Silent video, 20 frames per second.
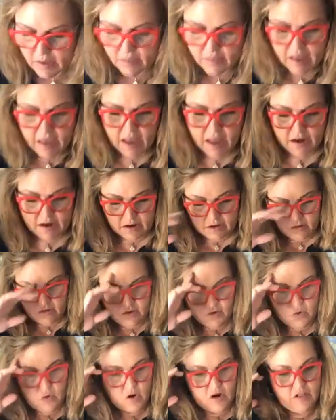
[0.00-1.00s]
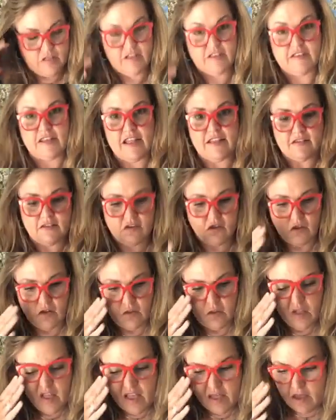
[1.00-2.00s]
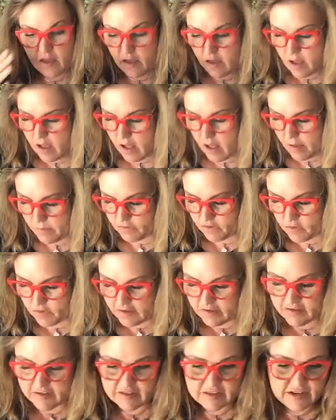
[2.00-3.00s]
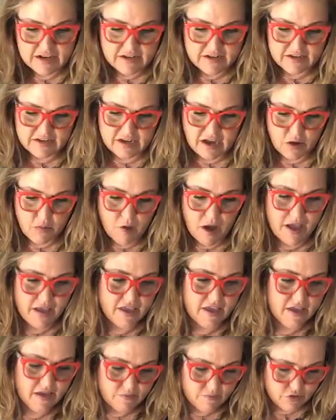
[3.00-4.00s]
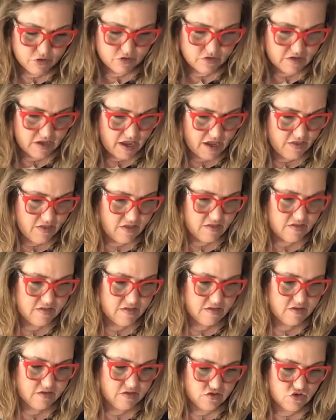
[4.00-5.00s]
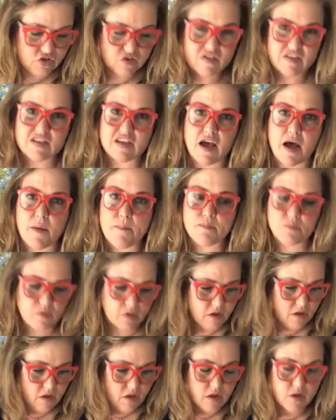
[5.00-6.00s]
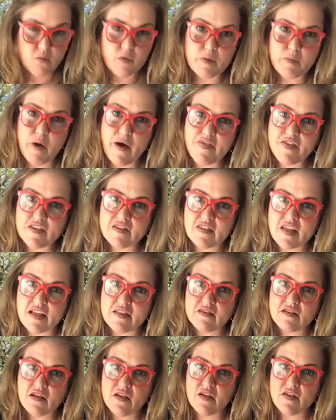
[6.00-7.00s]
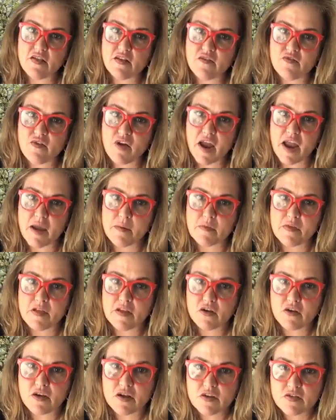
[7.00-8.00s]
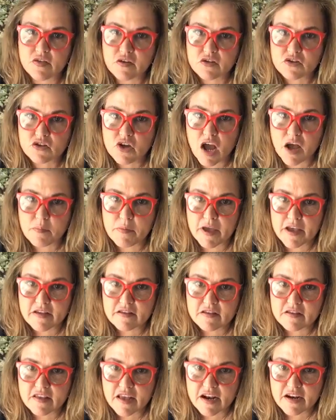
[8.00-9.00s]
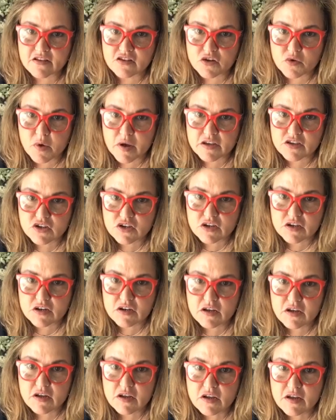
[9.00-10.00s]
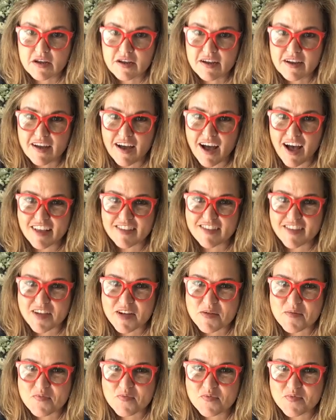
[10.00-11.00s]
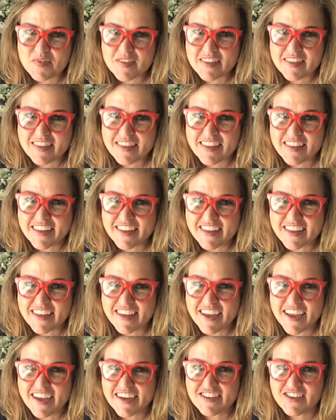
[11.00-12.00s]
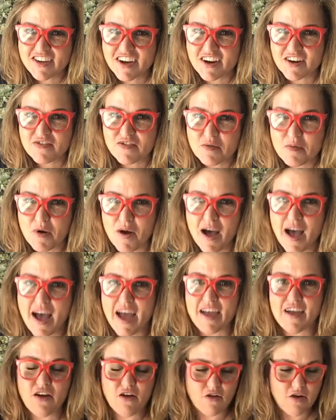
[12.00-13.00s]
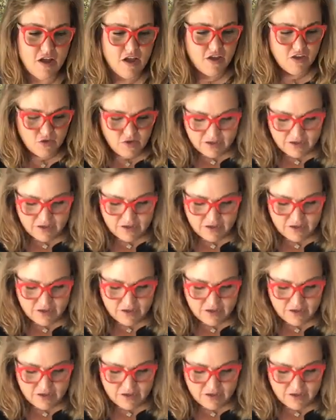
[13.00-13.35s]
And then you can order the stencil. So this isn't a DIY kit per se. This is just, we bought the stencil and the frame, and then you can get the chalk paste. Does that answer your question? Awesome. Hey, Sharon from Ohio.